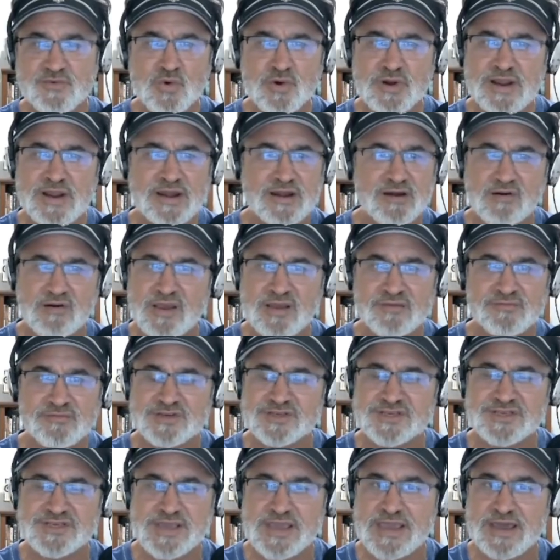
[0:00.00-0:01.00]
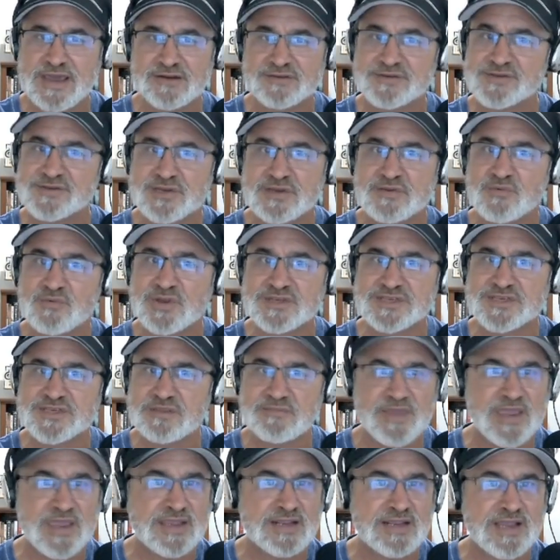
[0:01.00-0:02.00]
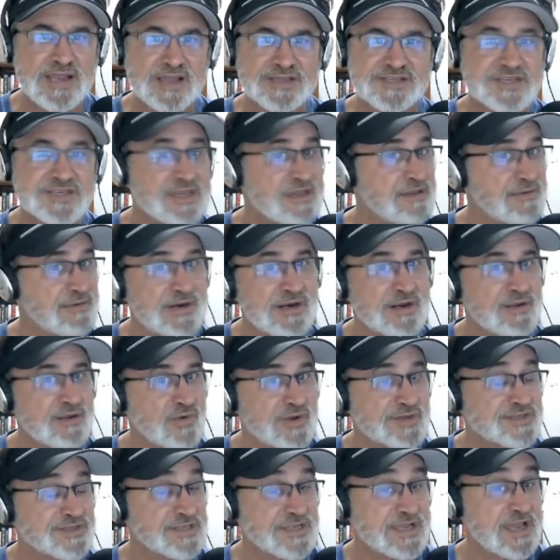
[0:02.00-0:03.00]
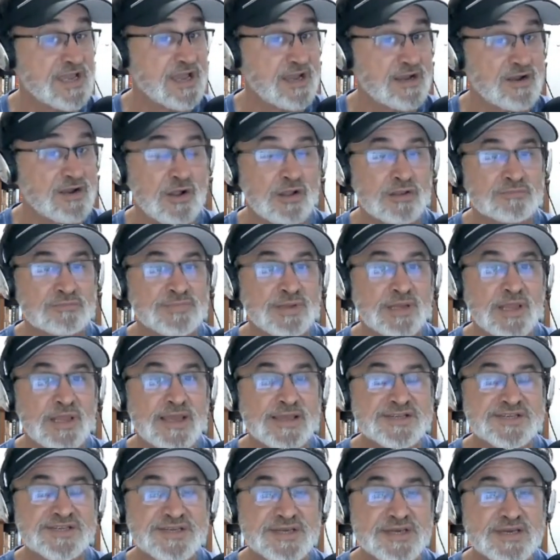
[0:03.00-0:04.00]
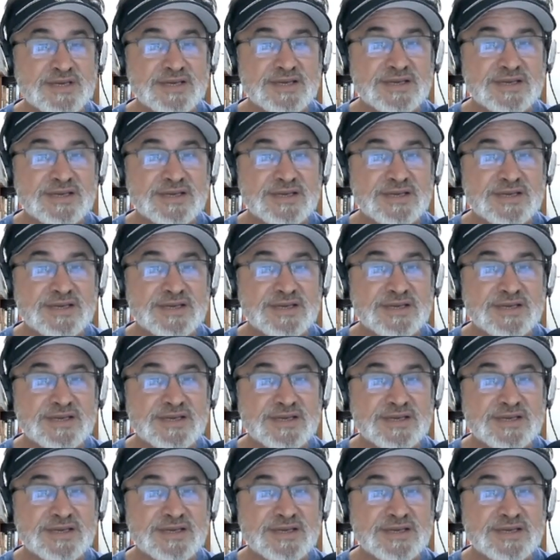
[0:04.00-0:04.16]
coordinator ever in Seattle, so he wasn't the main guy scheming and he wasn't the guy calling plays.